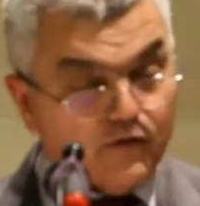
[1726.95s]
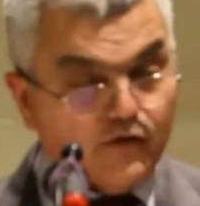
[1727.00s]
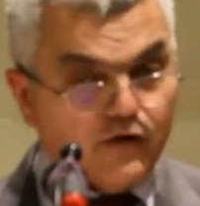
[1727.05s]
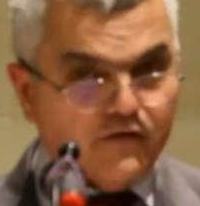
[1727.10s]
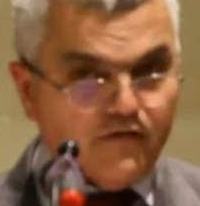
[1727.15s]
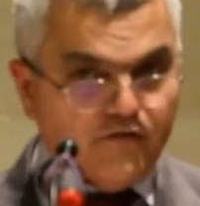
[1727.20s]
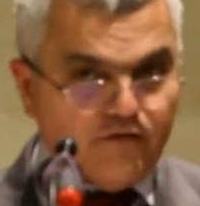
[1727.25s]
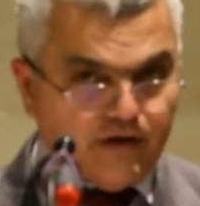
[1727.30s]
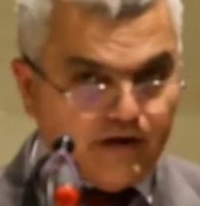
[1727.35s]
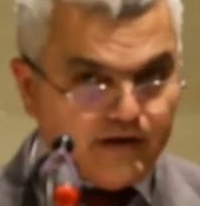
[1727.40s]

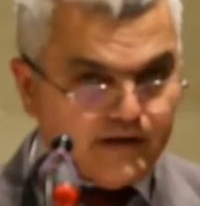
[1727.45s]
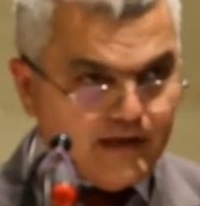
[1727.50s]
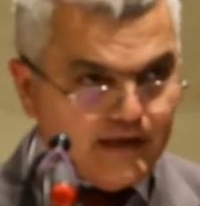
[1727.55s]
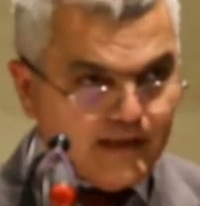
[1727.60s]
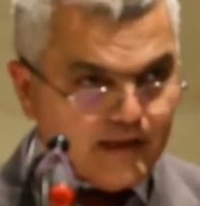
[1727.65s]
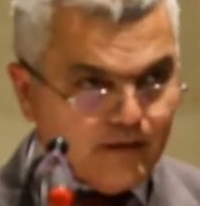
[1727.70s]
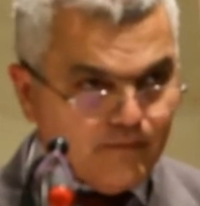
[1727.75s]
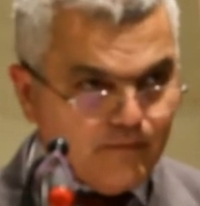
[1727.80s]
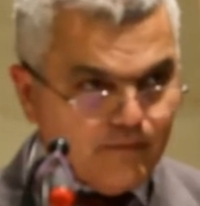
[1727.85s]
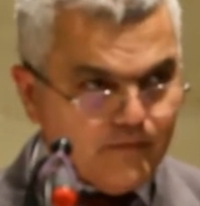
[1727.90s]

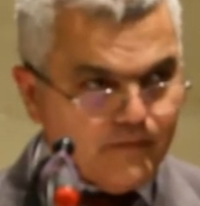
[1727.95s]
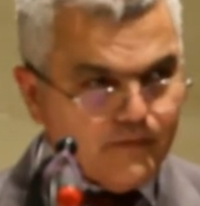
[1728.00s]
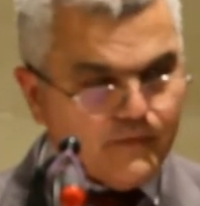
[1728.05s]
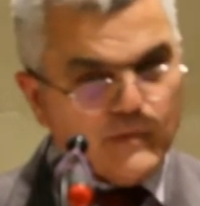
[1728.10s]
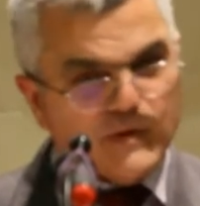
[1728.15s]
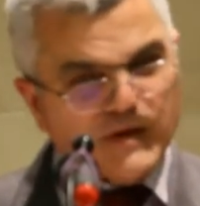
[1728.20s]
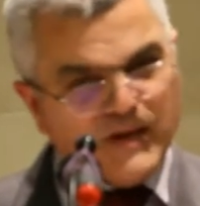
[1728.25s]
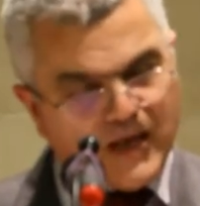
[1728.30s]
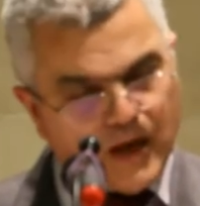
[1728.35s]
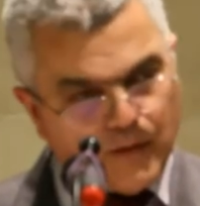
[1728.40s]
converting them,
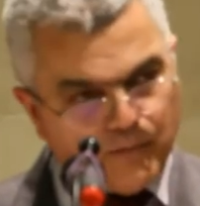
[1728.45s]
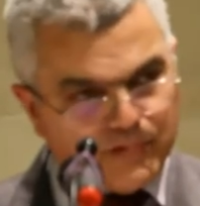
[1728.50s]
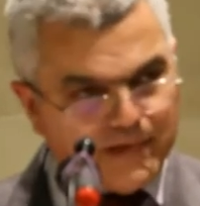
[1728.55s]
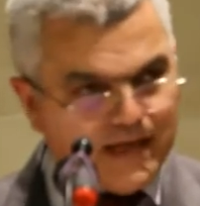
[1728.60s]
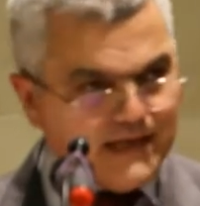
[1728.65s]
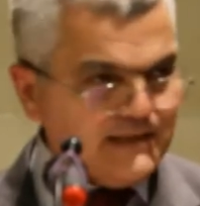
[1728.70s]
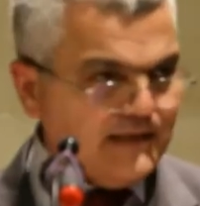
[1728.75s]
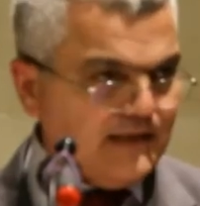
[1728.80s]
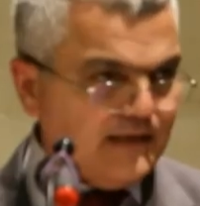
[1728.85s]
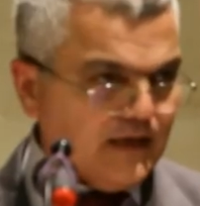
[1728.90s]
and
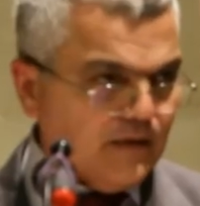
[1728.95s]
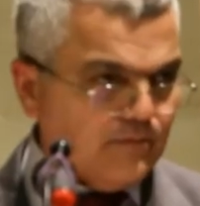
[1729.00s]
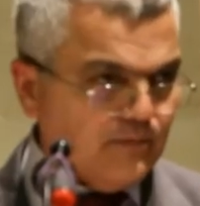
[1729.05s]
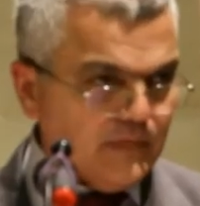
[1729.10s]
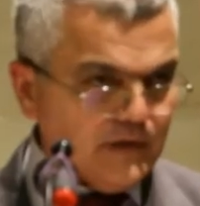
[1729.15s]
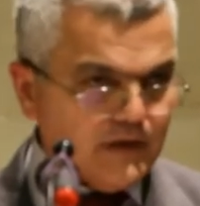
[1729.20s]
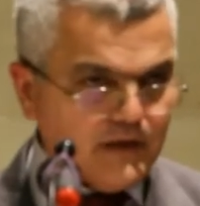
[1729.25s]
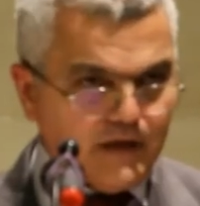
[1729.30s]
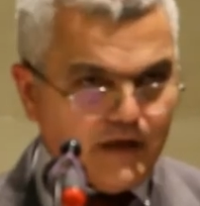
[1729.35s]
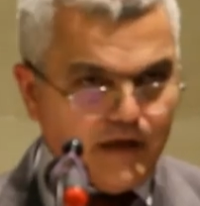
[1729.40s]
placing them
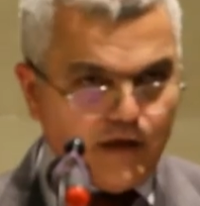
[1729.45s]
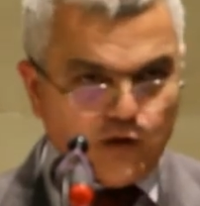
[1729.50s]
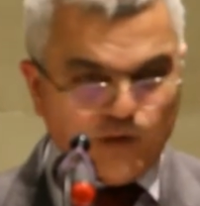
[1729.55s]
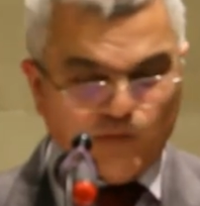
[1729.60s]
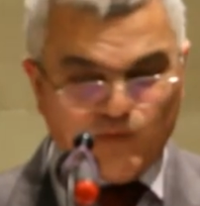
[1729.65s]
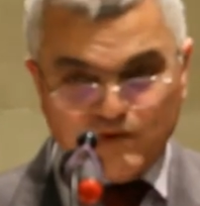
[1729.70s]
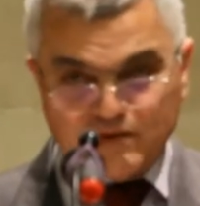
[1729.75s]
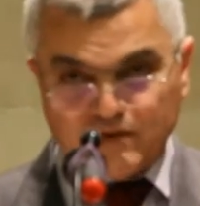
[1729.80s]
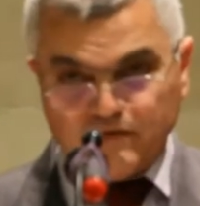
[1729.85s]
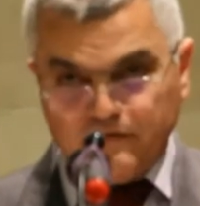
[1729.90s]

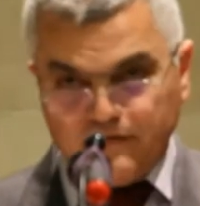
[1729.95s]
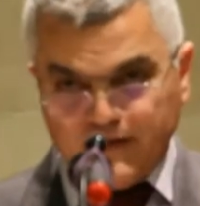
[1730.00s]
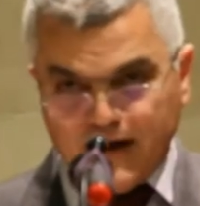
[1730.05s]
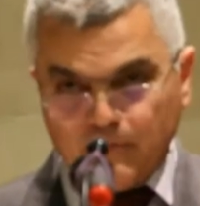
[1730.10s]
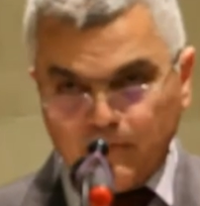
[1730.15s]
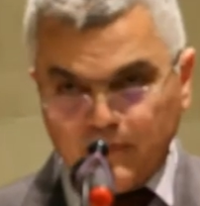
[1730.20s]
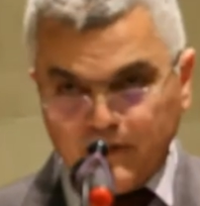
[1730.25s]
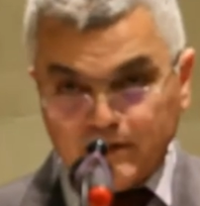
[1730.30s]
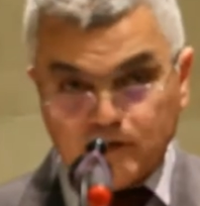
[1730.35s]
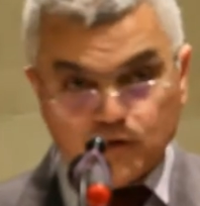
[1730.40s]
into Muslim
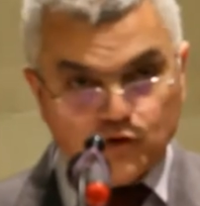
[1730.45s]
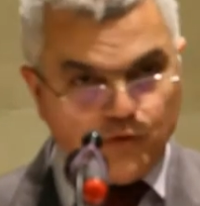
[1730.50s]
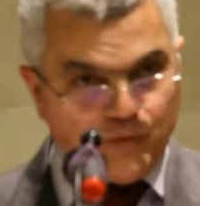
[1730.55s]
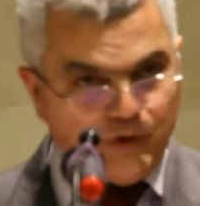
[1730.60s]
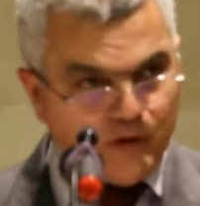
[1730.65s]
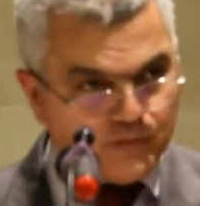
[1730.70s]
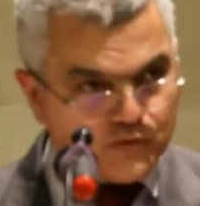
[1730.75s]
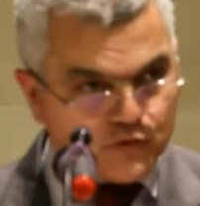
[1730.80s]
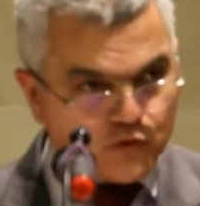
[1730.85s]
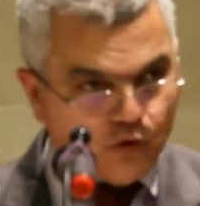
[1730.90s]
families to
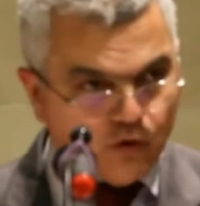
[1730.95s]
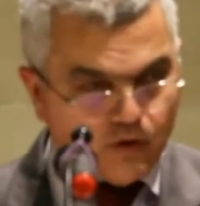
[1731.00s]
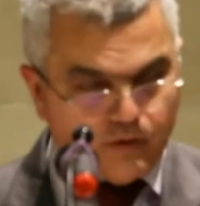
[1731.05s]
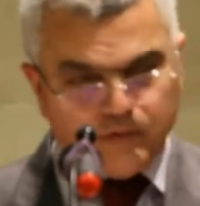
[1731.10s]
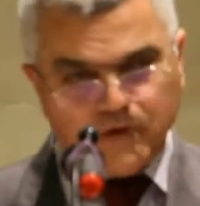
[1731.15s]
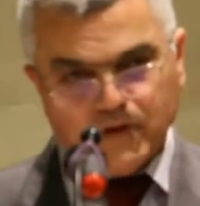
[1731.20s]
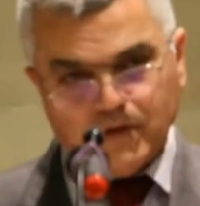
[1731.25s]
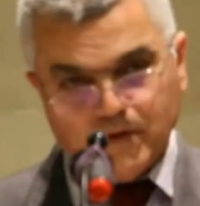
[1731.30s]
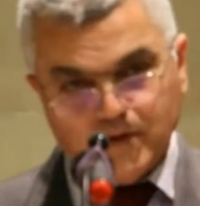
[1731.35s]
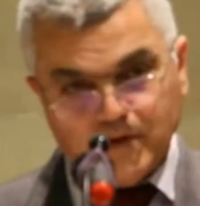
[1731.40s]
be
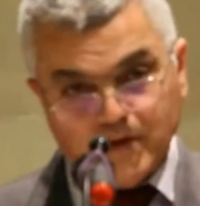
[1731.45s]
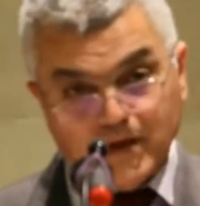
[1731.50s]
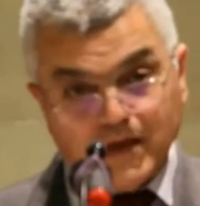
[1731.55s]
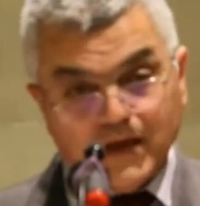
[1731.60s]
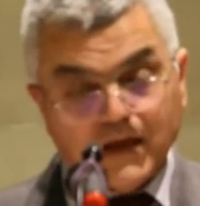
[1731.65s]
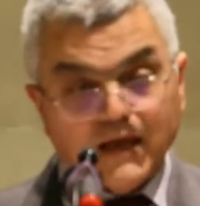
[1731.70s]
absorbed.